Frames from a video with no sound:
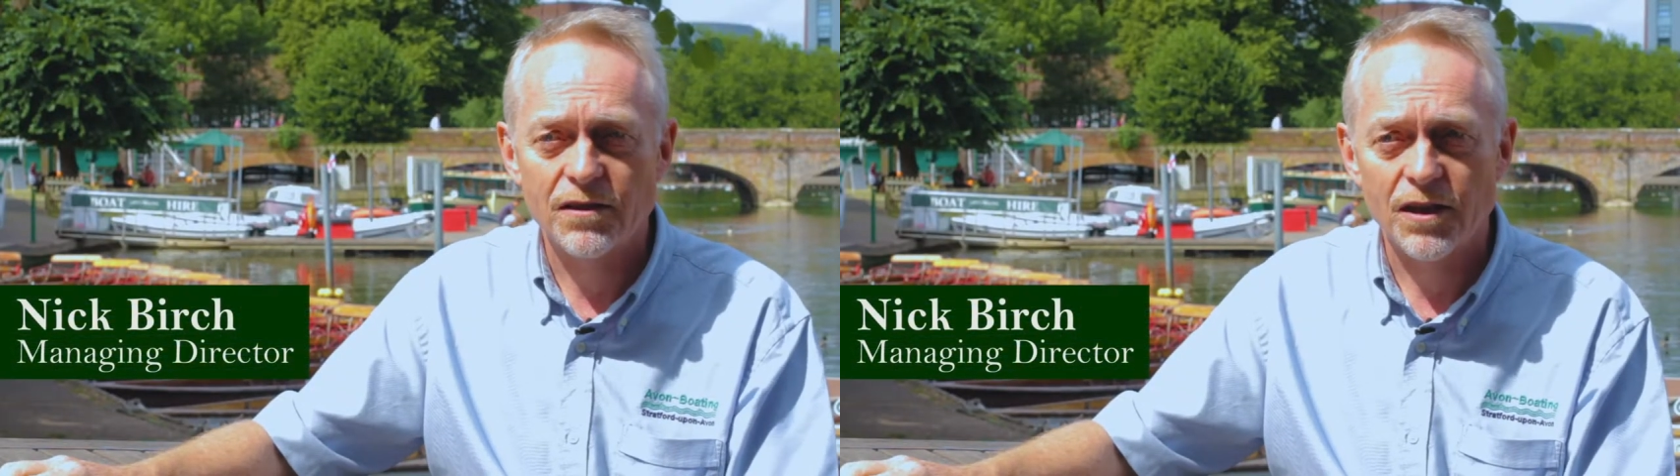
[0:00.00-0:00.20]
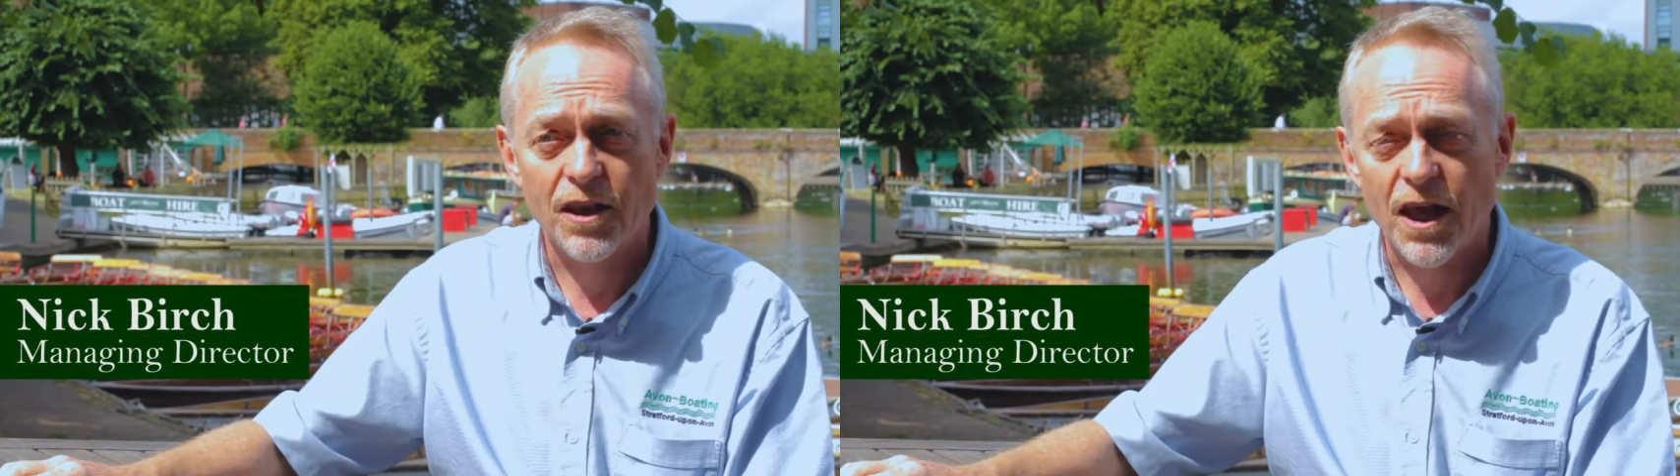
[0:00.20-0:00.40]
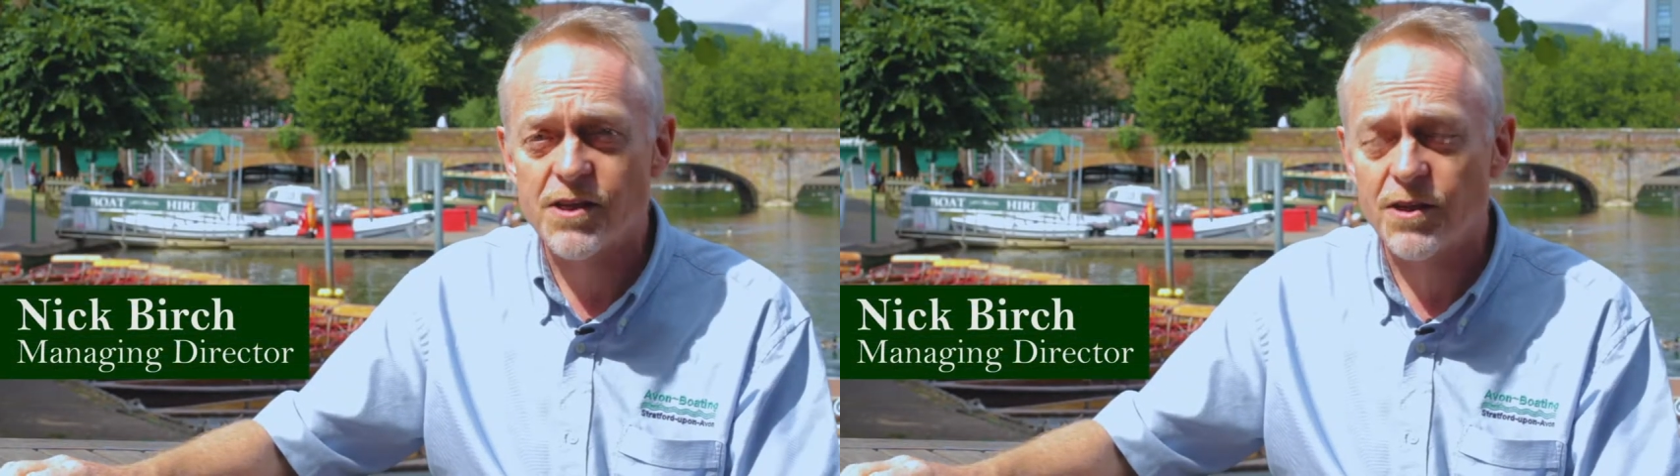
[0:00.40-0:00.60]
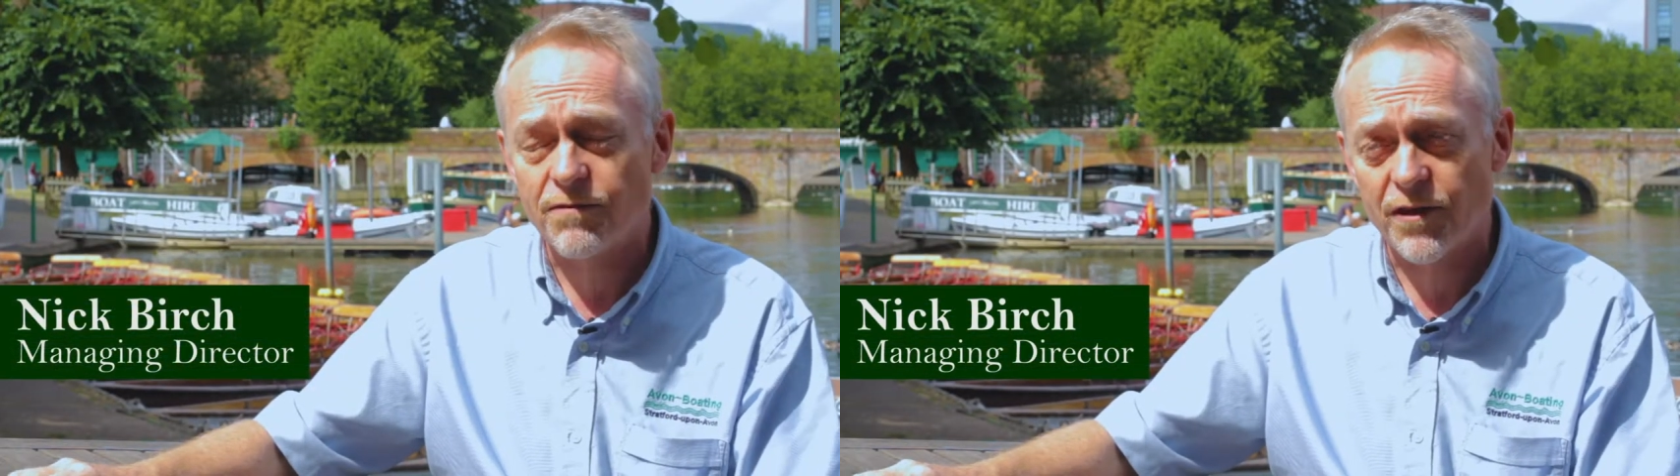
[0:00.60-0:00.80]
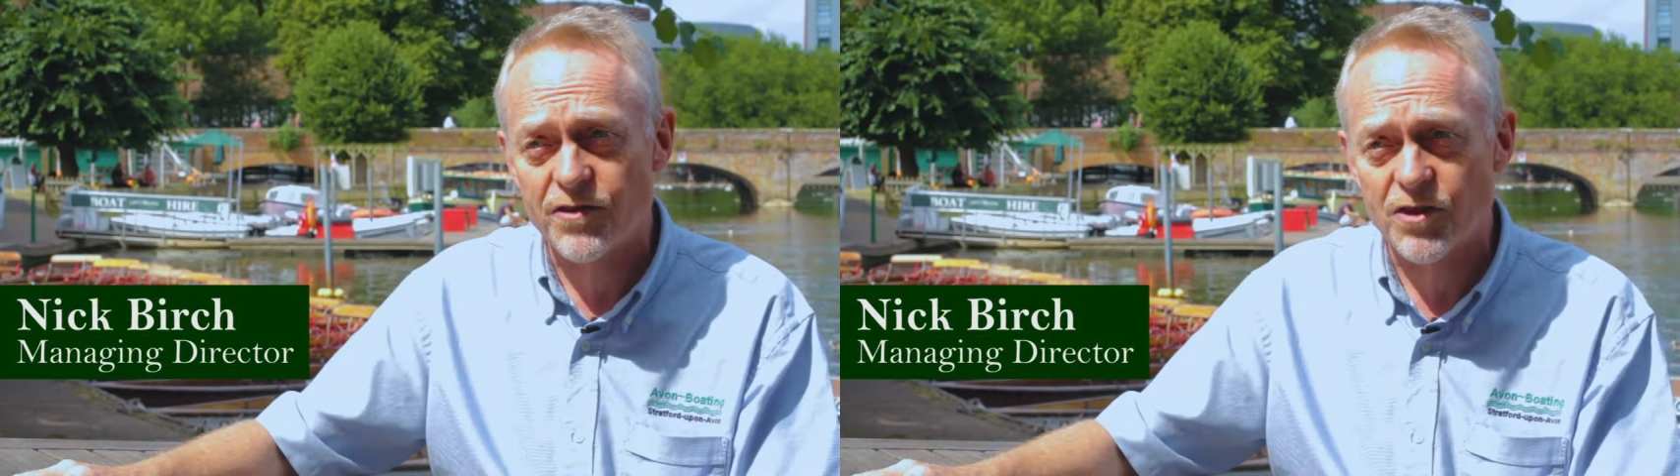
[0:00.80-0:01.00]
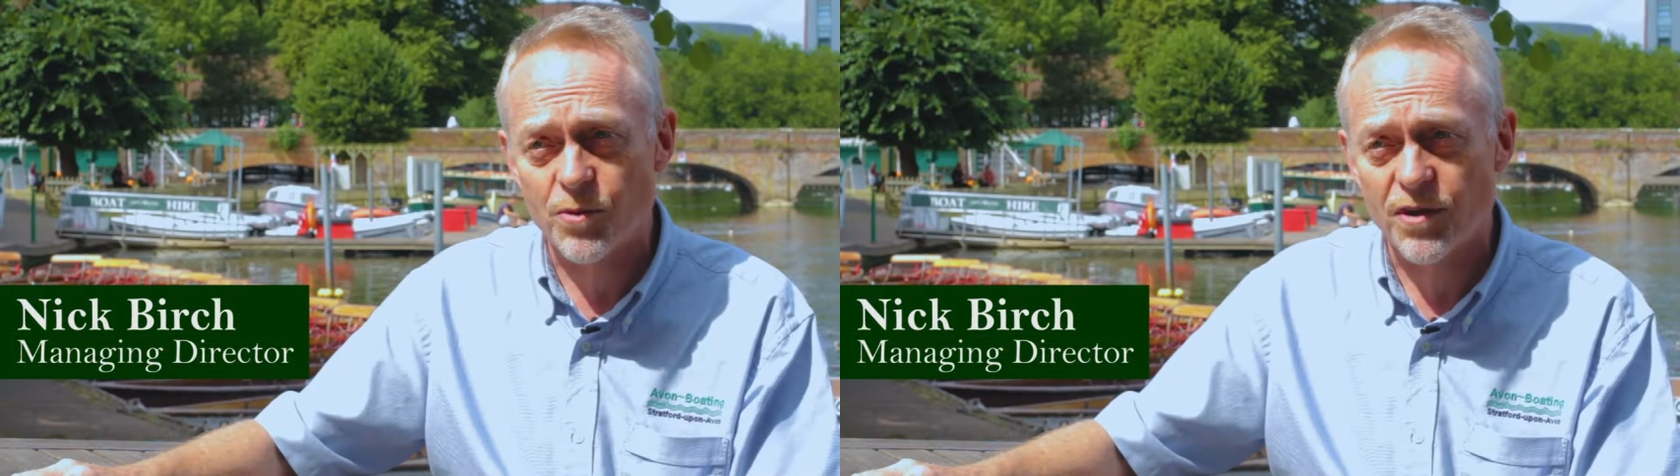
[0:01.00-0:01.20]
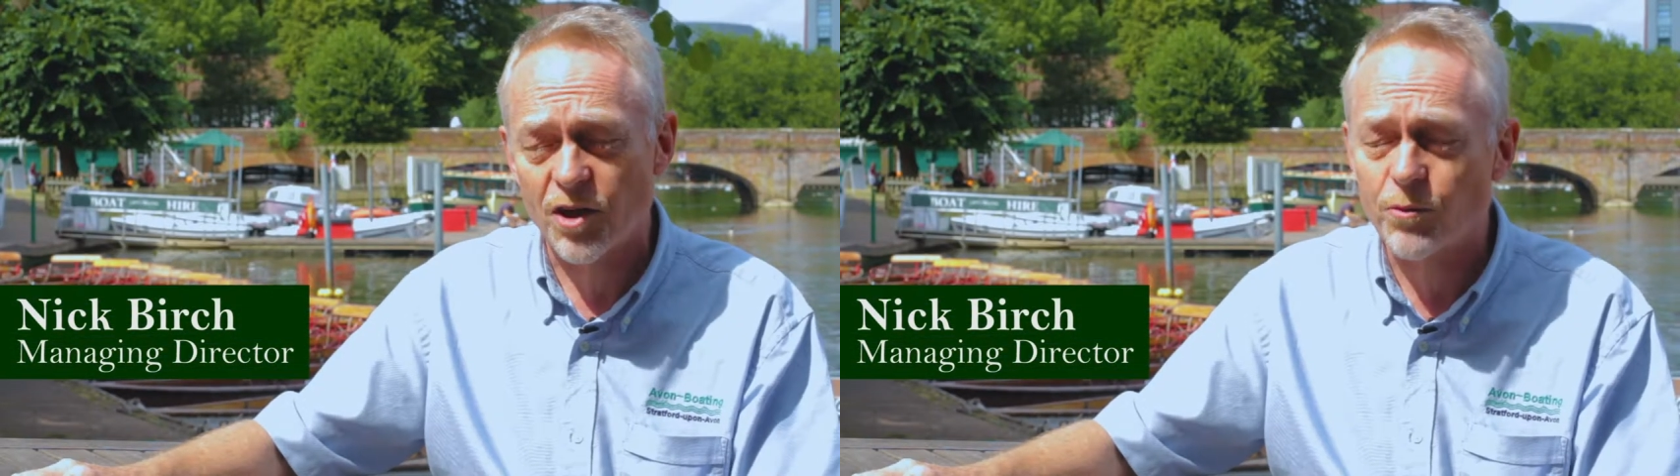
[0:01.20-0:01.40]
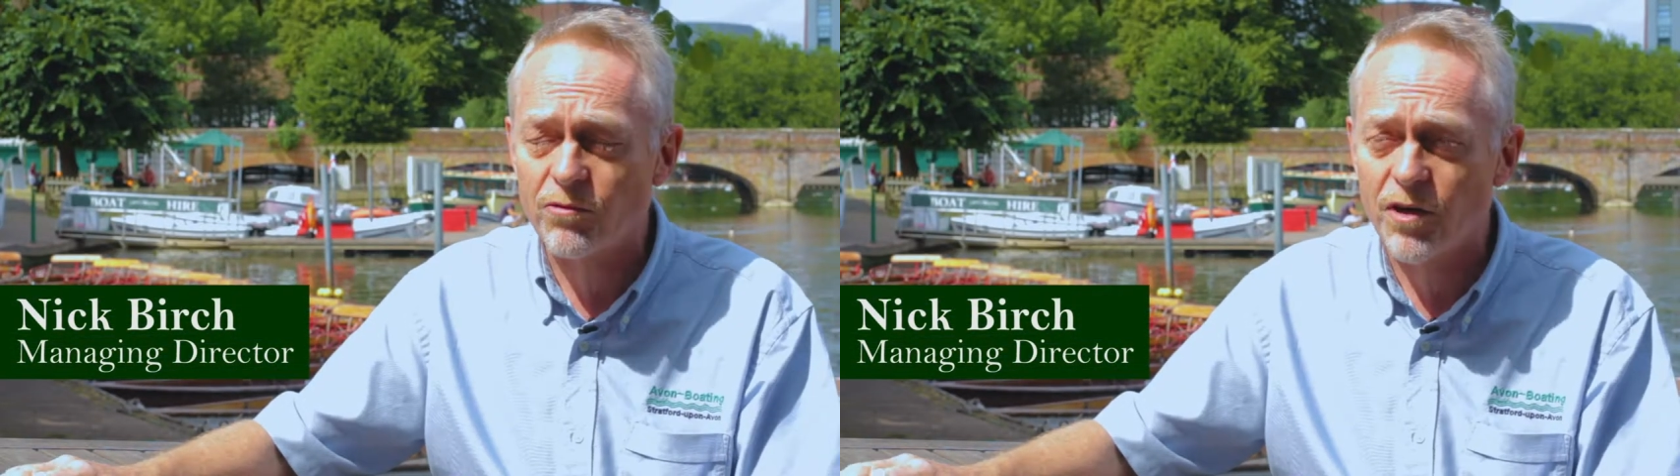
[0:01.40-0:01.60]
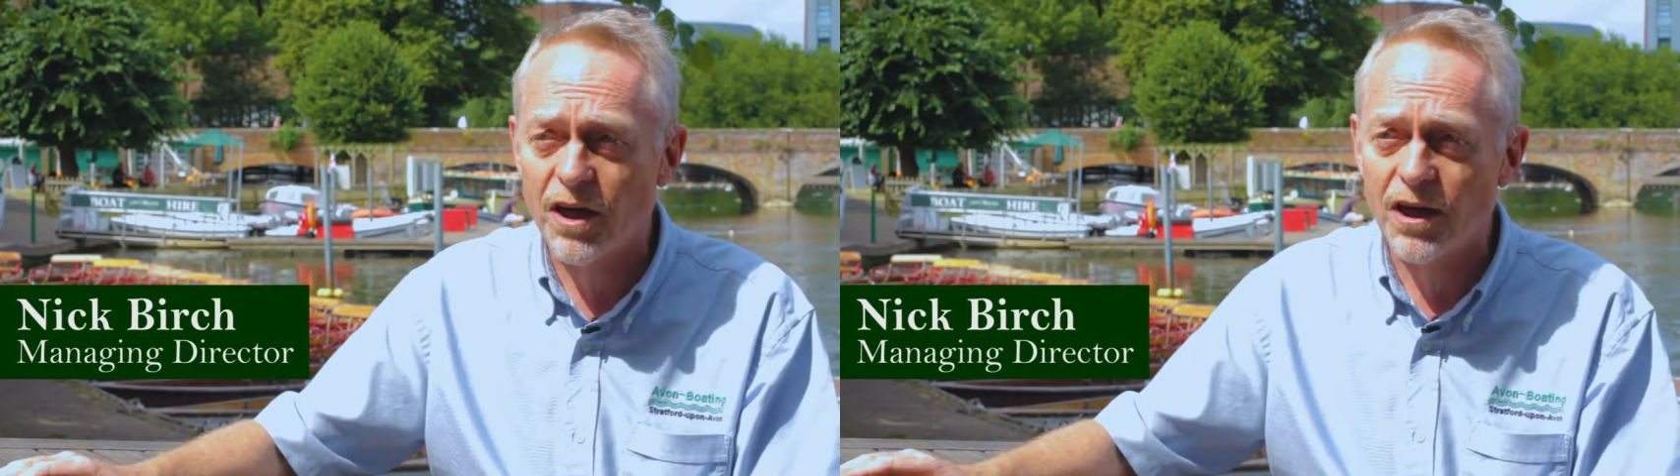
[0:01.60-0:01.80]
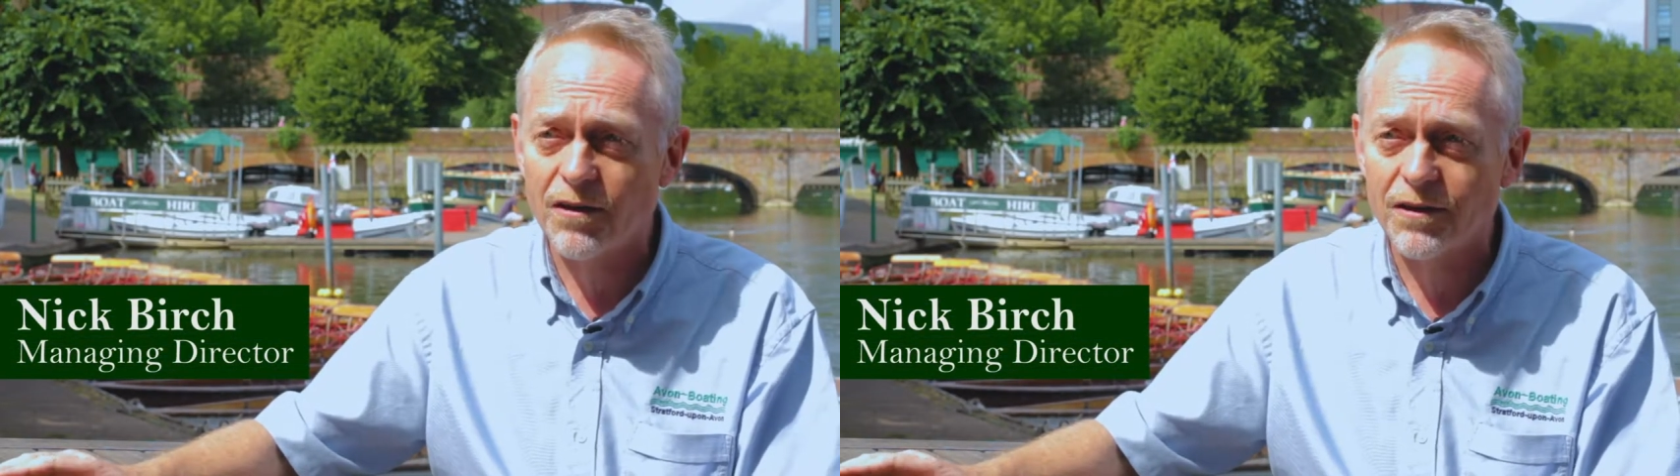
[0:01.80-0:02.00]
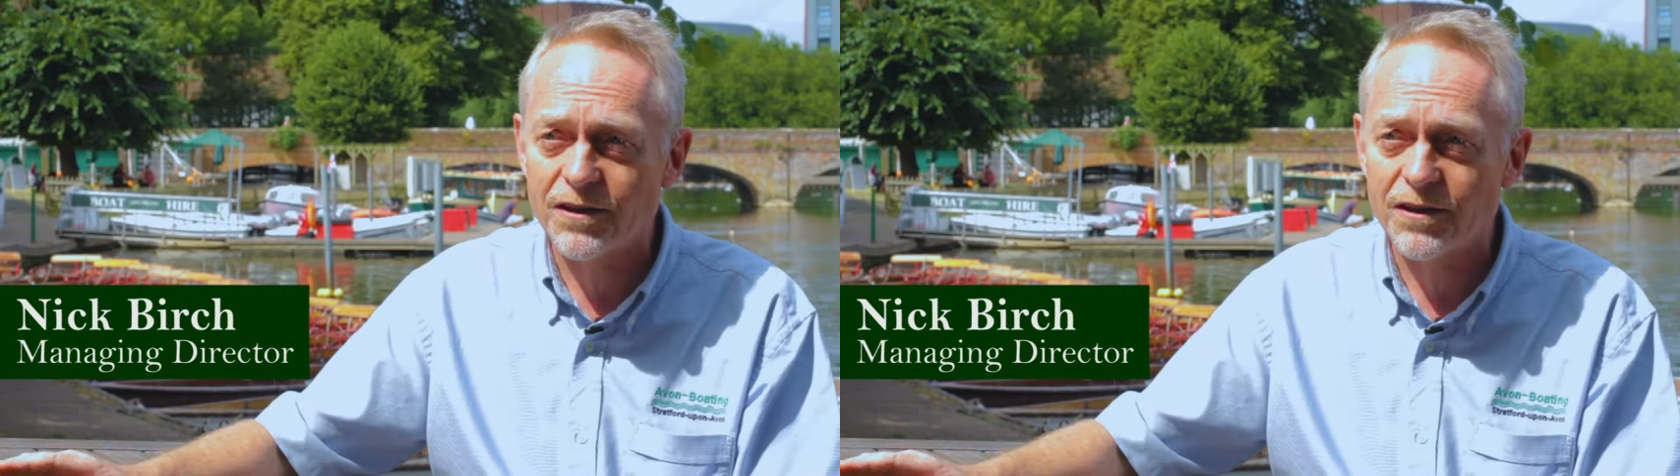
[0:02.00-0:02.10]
in the 1850s, we think, but really